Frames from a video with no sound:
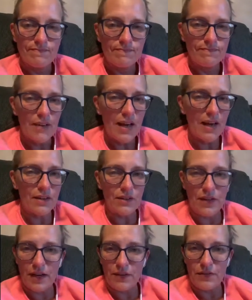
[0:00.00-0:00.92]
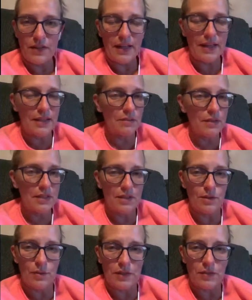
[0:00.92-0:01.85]
I don't care if you like them. This is
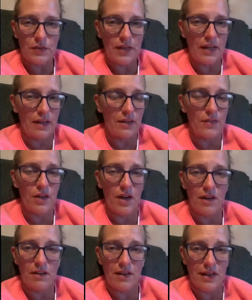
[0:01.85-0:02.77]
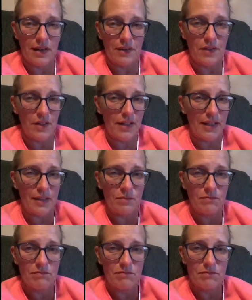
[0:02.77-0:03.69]
what's for dinner. If you're hungry enough, you'll eat them.
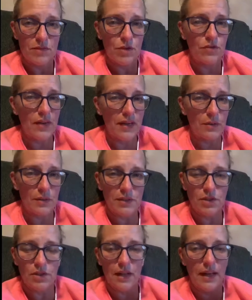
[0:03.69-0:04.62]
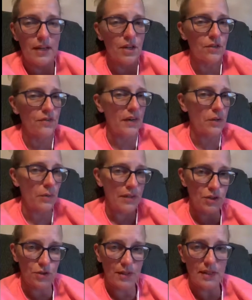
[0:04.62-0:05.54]
You'll find ones you like. You'll find ways
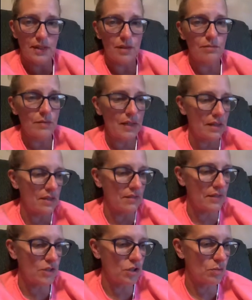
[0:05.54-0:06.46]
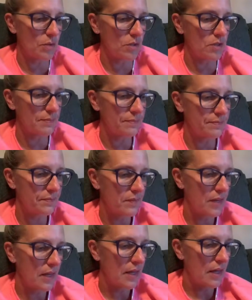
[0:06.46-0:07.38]
you eat them. Eat the vegetables.
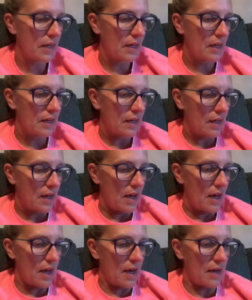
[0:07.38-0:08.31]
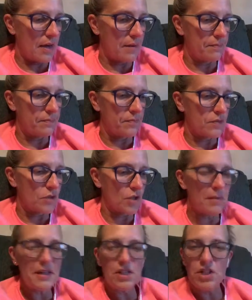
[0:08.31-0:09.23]
So I
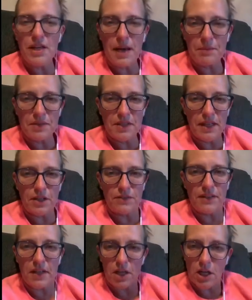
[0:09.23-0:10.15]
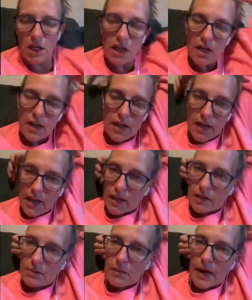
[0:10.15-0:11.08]
mentioned apple cider vinegar
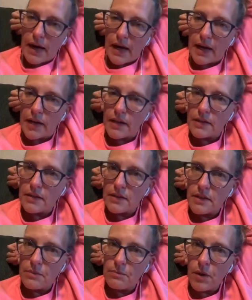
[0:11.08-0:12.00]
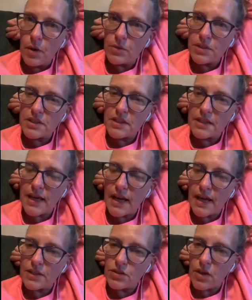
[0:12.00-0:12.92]
in my post today,
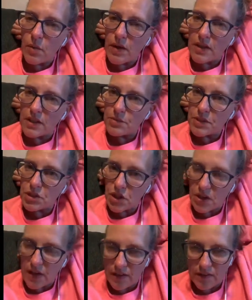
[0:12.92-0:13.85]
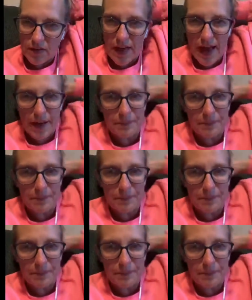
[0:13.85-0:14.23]
so I wanted to be sure to cover that.